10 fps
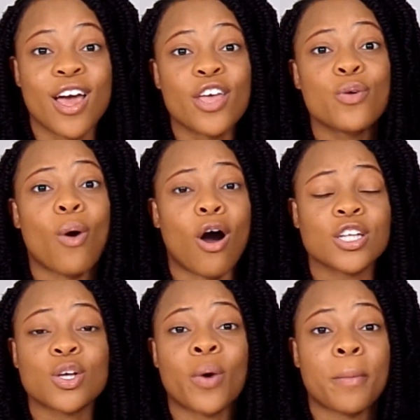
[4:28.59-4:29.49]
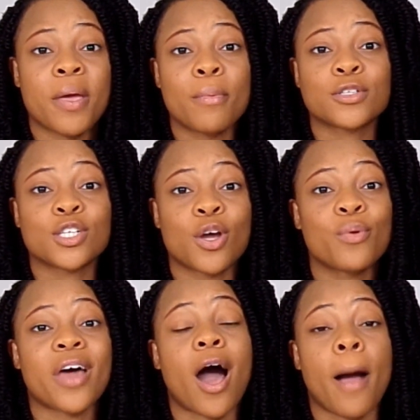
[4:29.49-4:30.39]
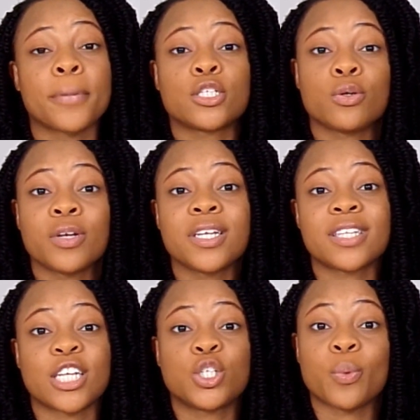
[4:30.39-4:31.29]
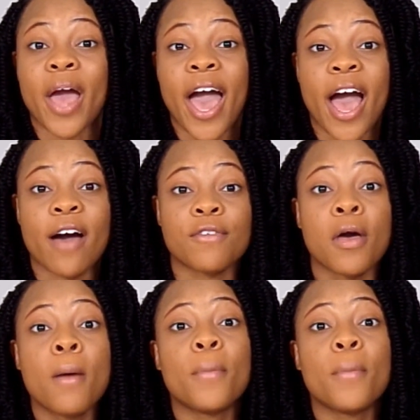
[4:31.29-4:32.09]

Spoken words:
You also want people to know the opportunities that you have.